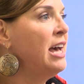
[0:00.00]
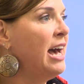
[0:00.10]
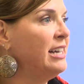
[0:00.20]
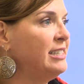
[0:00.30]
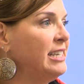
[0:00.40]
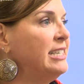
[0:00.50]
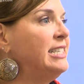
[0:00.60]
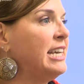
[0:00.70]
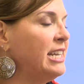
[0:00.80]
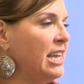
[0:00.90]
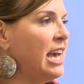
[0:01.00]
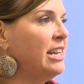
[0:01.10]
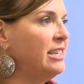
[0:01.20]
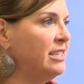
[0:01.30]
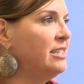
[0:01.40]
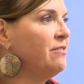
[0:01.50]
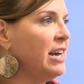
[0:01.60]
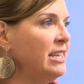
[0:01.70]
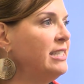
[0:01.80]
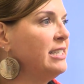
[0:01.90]
has a dedicated
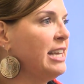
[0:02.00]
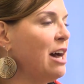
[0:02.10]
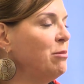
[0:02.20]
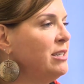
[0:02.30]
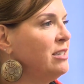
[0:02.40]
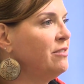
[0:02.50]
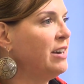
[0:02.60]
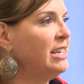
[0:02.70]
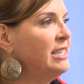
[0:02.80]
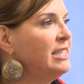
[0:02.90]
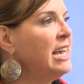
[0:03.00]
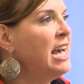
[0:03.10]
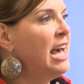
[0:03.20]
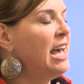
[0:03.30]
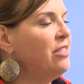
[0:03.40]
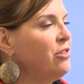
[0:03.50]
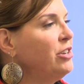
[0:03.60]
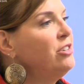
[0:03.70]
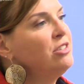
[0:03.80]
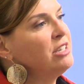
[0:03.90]
device, a tablet device, and they're
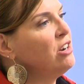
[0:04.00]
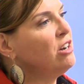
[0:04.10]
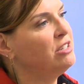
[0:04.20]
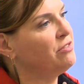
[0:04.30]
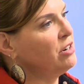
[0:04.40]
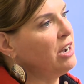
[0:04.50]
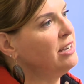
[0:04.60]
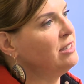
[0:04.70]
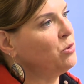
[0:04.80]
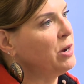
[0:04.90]
used in all different kinds of